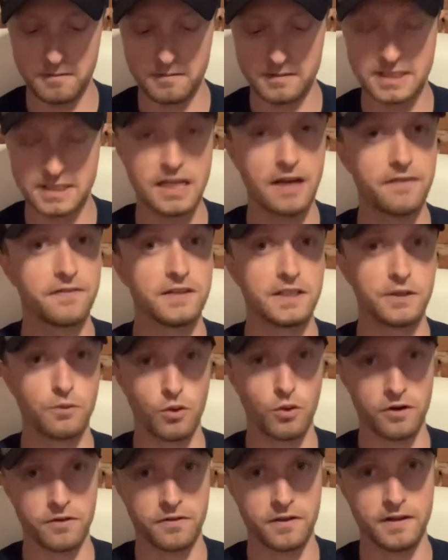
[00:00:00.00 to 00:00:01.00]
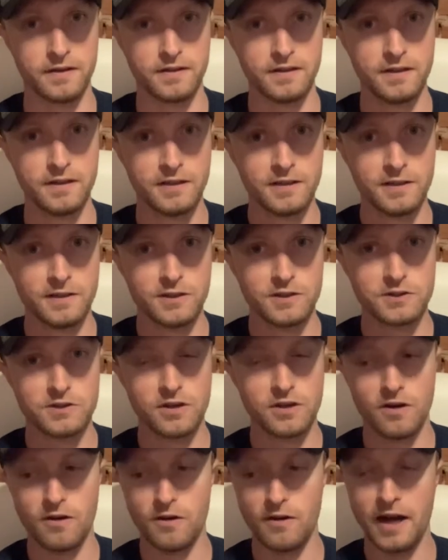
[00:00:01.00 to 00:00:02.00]
Definitely worth it.
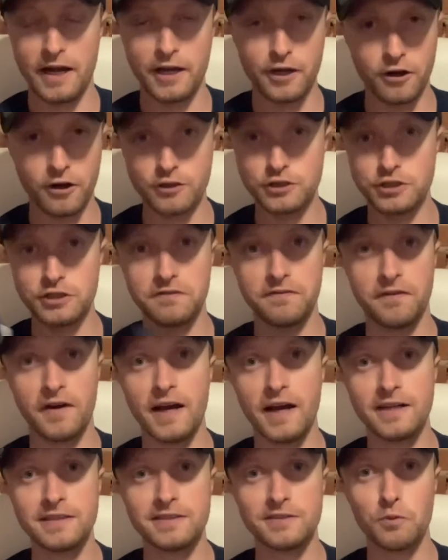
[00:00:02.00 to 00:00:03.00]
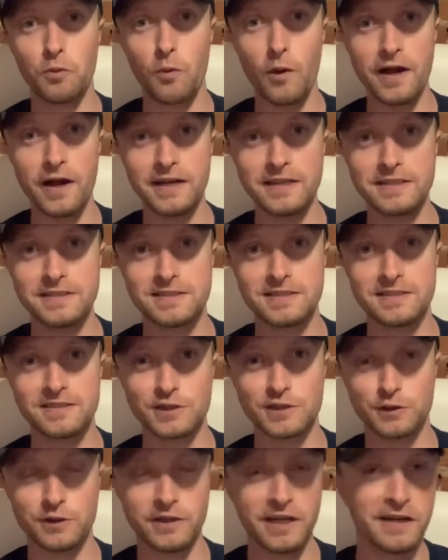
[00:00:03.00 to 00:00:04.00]
So I encourage you to find ways,
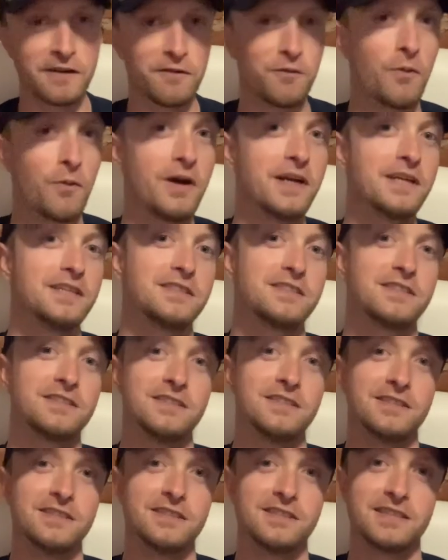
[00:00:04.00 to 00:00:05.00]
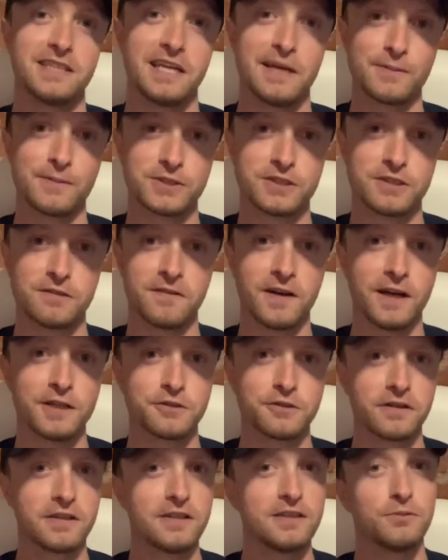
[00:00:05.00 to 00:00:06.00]
creative ways to keep yourself
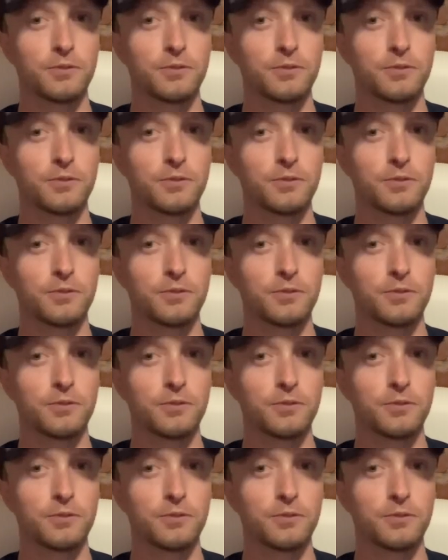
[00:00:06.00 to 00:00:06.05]
hydrated,